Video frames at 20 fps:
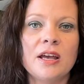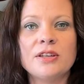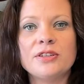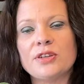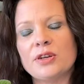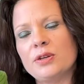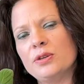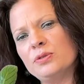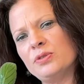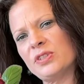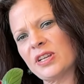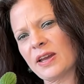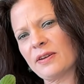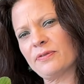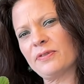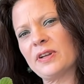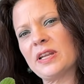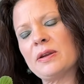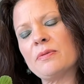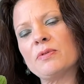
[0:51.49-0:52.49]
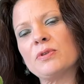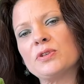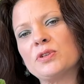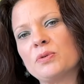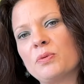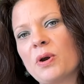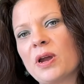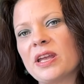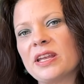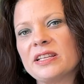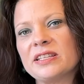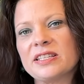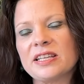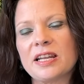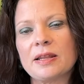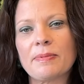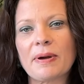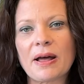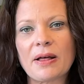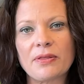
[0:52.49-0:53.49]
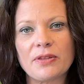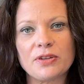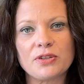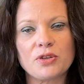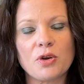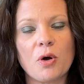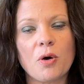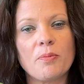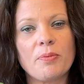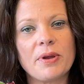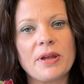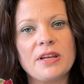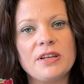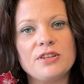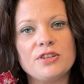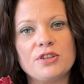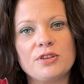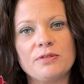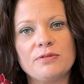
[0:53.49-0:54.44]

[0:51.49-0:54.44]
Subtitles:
so you definitely want to wait until about the top inch